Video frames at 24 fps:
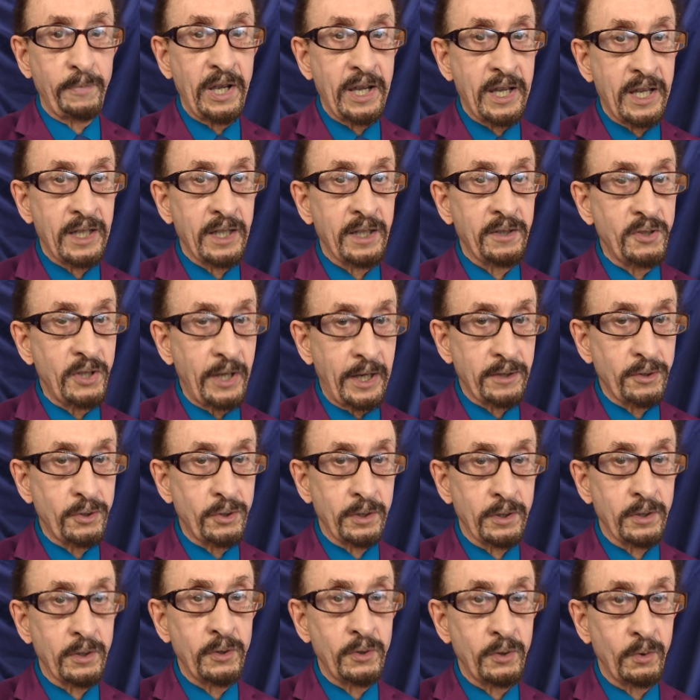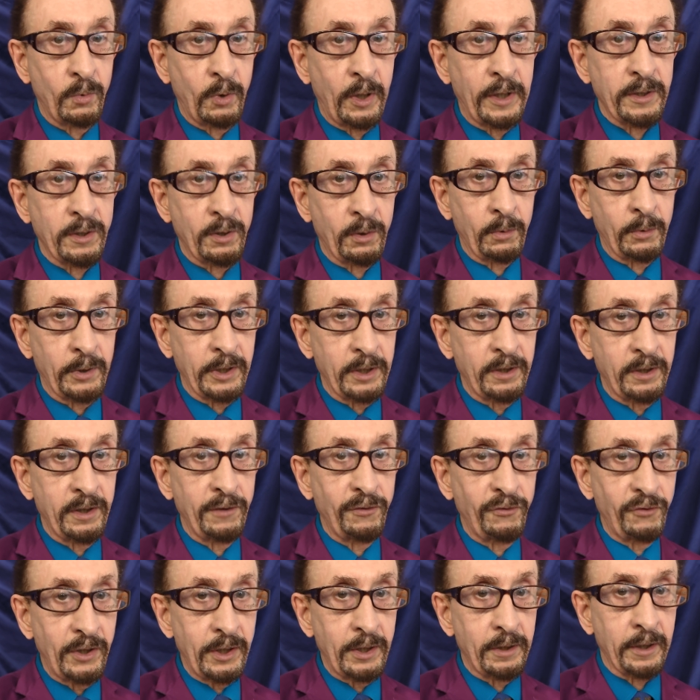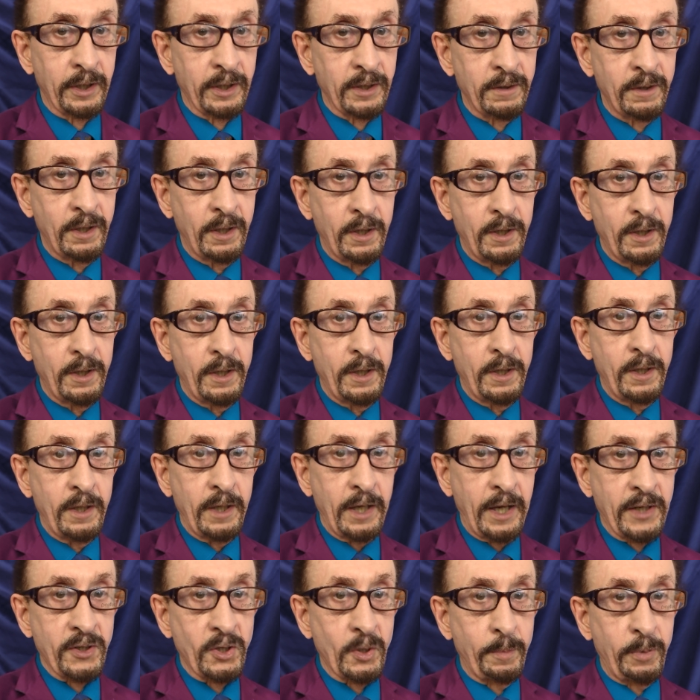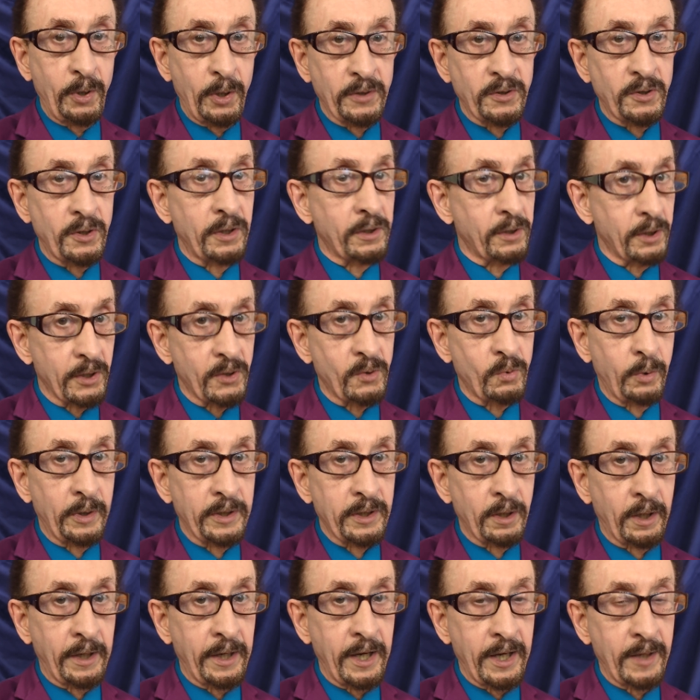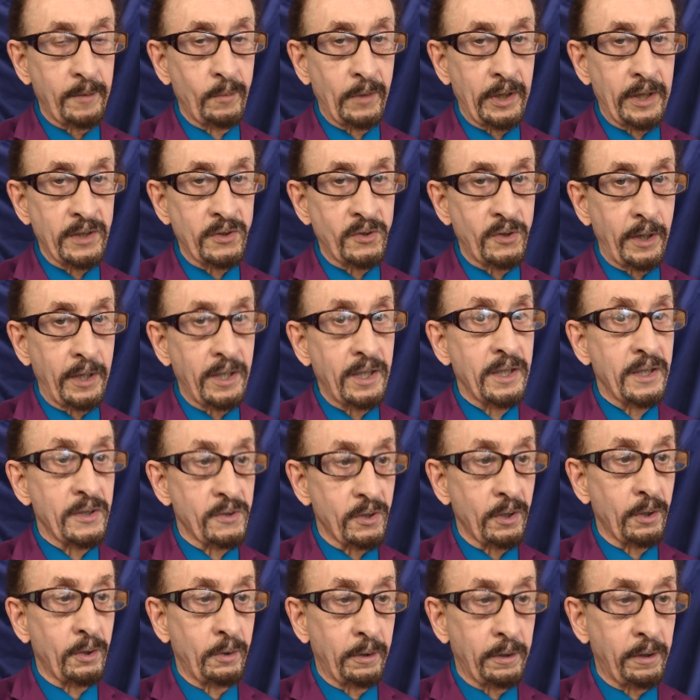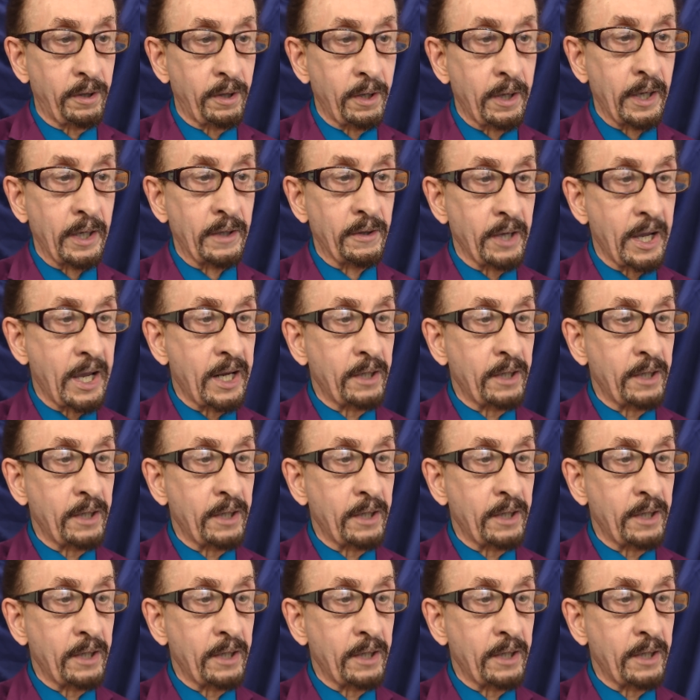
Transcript: paying attention to what you're really feeling as opposed to just what your head might say is a good thing.